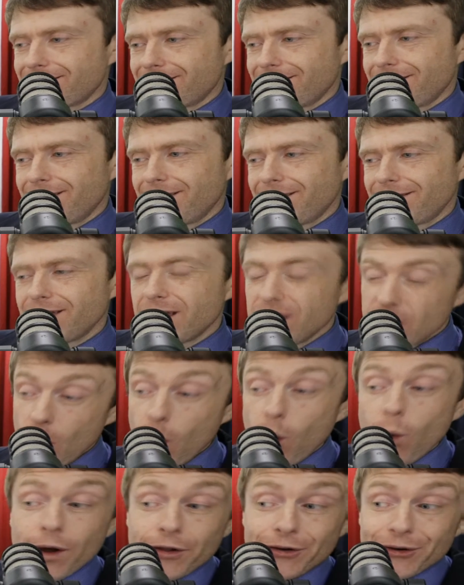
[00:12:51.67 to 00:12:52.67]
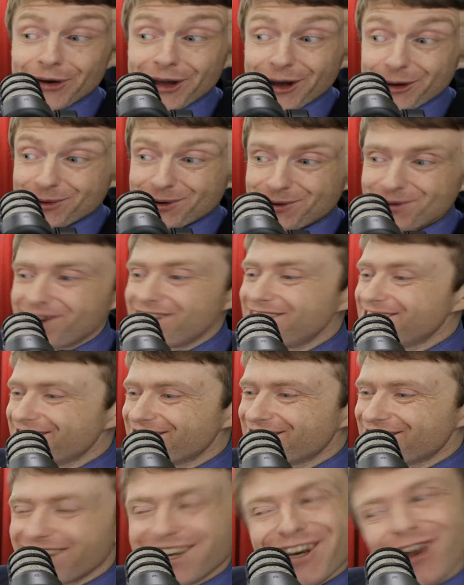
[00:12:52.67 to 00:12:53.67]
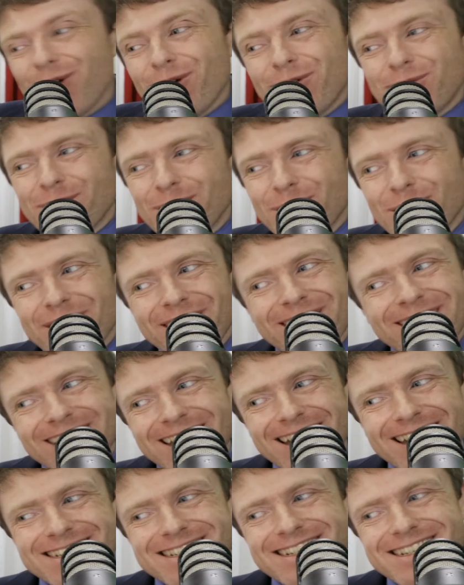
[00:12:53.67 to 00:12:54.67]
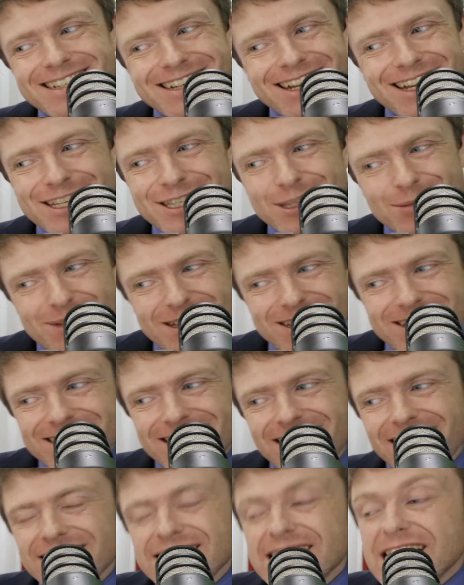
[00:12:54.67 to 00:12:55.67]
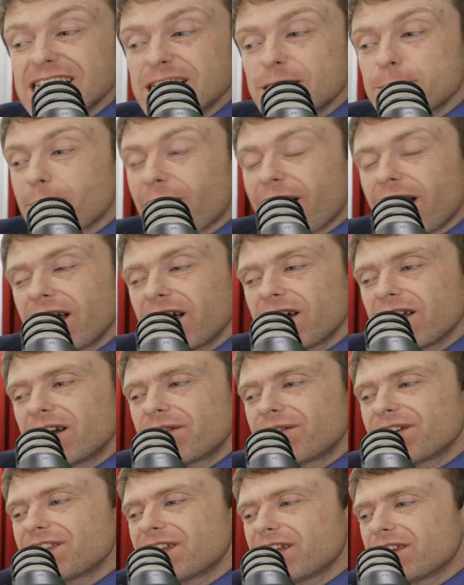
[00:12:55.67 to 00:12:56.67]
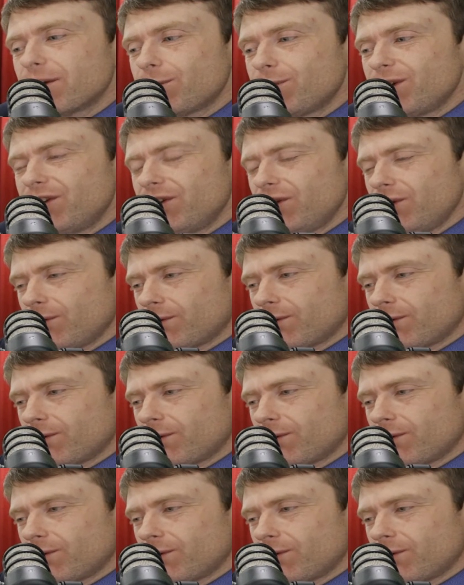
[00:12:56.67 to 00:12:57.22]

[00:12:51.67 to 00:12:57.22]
They know whether or not we're racist. They know if we're engaging in hate speech because they spy on everything that we do.